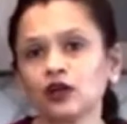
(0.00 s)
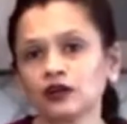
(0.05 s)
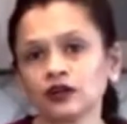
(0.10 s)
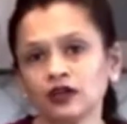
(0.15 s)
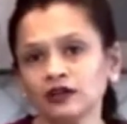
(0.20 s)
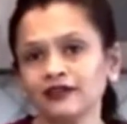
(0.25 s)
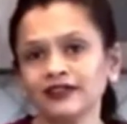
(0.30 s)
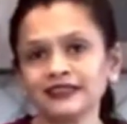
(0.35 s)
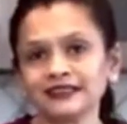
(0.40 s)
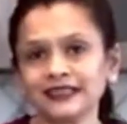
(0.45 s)

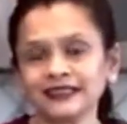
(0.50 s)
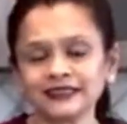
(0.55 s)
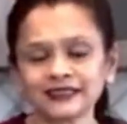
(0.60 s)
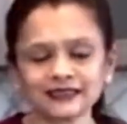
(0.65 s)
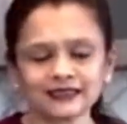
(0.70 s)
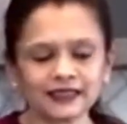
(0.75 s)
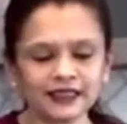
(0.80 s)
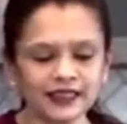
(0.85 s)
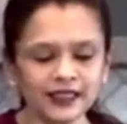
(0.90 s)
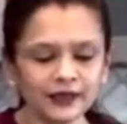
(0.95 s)
always
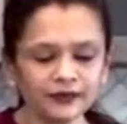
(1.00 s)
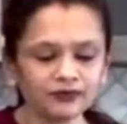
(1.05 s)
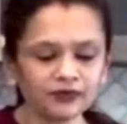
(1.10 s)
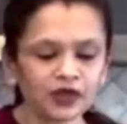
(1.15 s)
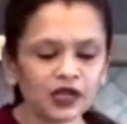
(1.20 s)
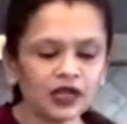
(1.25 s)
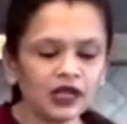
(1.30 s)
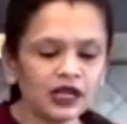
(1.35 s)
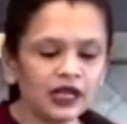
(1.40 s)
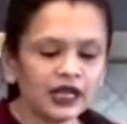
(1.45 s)
necessary.
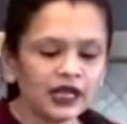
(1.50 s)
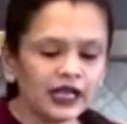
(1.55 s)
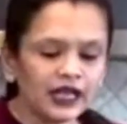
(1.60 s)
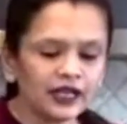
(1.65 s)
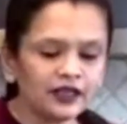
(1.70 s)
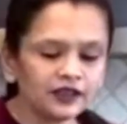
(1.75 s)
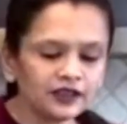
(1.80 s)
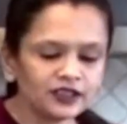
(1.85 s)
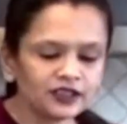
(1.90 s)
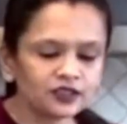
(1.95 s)

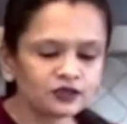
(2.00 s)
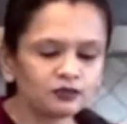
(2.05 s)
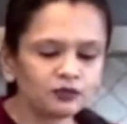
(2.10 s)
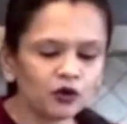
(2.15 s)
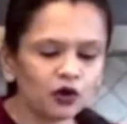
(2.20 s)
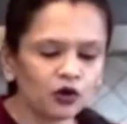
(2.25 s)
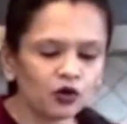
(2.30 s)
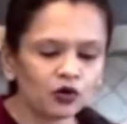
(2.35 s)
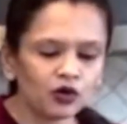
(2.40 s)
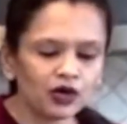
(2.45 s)
In this
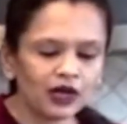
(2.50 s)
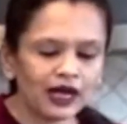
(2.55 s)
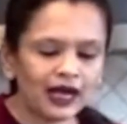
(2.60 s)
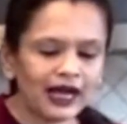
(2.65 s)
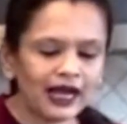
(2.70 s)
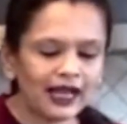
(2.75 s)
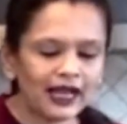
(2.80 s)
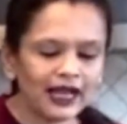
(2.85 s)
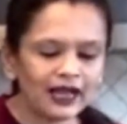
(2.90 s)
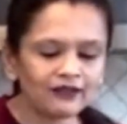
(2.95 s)
bowl
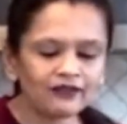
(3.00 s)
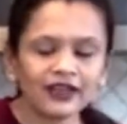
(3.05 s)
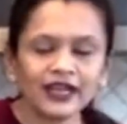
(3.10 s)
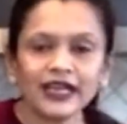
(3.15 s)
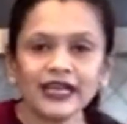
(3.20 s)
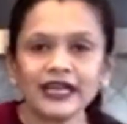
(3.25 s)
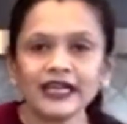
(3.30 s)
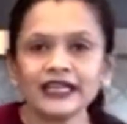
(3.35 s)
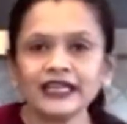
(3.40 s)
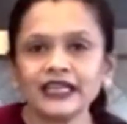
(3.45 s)
I have
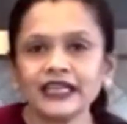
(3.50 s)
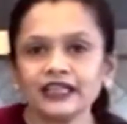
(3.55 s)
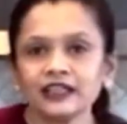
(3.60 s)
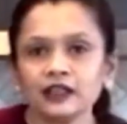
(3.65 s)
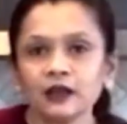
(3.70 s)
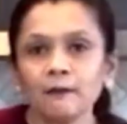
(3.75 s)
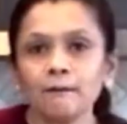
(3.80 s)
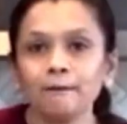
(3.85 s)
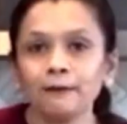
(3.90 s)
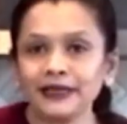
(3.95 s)

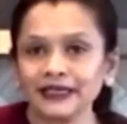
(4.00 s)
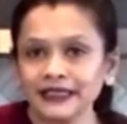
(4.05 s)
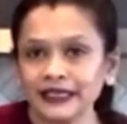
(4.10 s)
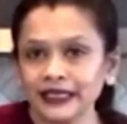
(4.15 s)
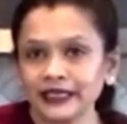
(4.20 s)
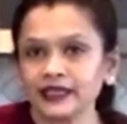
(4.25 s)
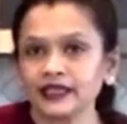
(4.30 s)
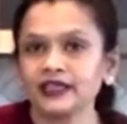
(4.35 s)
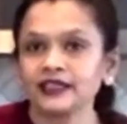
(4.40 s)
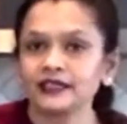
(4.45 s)
18
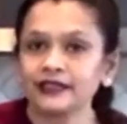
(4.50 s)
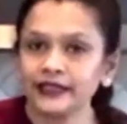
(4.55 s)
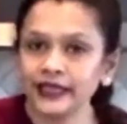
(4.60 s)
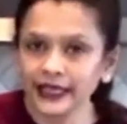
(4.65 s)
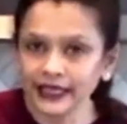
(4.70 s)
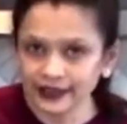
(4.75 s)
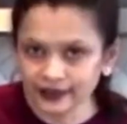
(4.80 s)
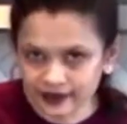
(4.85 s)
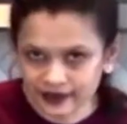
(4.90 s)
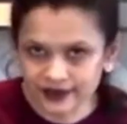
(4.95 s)
pitted
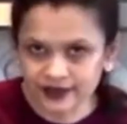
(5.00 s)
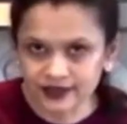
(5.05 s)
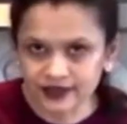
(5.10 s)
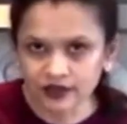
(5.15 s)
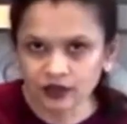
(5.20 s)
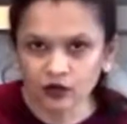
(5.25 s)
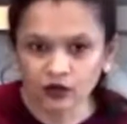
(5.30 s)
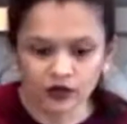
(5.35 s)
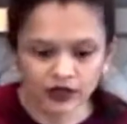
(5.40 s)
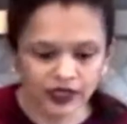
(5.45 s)
dates,
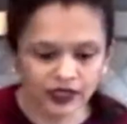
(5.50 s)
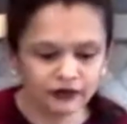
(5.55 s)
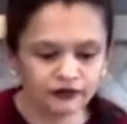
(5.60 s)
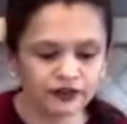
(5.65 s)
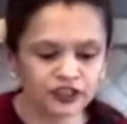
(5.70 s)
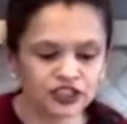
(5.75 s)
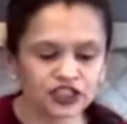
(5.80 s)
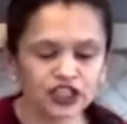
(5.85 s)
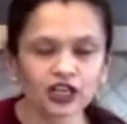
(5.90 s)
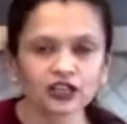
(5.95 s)
okay,
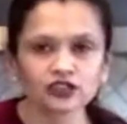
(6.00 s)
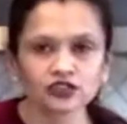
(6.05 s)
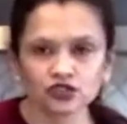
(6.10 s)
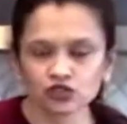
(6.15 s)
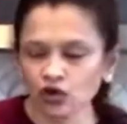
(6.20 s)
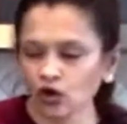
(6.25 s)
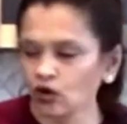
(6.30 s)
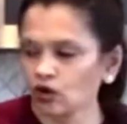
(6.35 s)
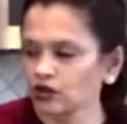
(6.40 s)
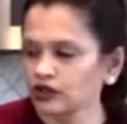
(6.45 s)
which are
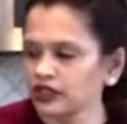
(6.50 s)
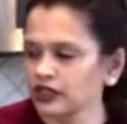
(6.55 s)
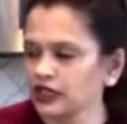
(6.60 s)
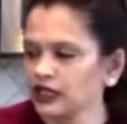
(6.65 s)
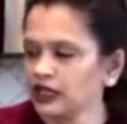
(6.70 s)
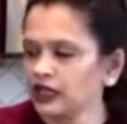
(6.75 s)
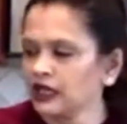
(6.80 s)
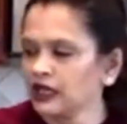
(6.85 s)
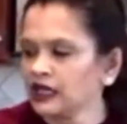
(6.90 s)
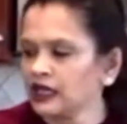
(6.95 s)
soaked
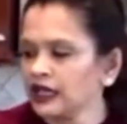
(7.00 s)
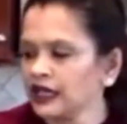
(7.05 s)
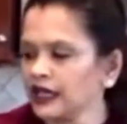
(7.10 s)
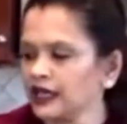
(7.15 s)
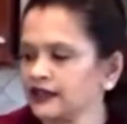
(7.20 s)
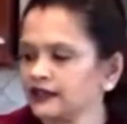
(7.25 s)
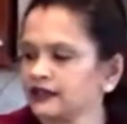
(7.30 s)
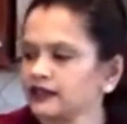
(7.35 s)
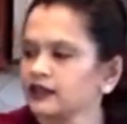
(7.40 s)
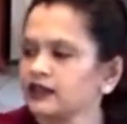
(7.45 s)

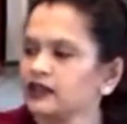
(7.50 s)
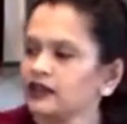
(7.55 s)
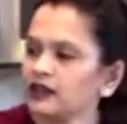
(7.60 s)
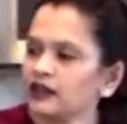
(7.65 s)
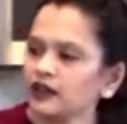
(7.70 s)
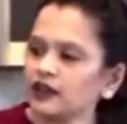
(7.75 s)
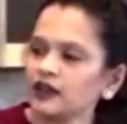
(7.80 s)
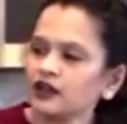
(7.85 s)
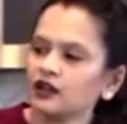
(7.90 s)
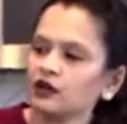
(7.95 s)
in
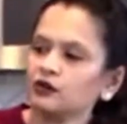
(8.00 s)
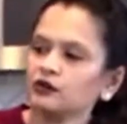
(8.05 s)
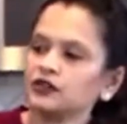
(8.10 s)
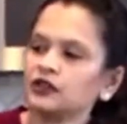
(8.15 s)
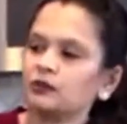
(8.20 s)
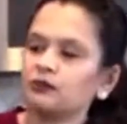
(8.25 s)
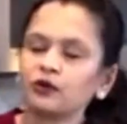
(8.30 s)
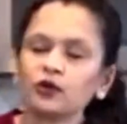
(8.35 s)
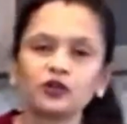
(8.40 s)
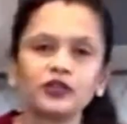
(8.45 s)

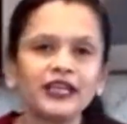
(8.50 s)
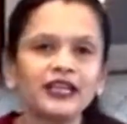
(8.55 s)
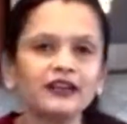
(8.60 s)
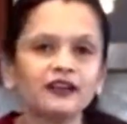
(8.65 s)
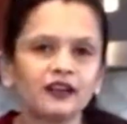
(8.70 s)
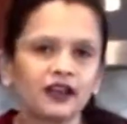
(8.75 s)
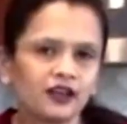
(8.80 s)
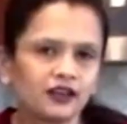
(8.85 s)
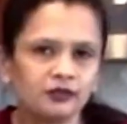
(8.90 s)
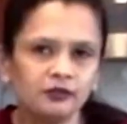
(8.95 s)
the
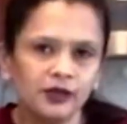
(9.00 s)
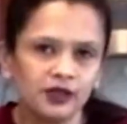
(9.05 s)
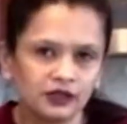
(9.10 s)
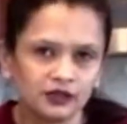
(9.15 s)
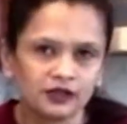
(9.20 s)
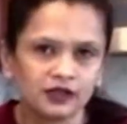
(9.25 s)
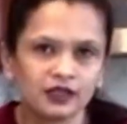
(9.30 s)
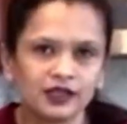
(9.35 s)
protein nut milk.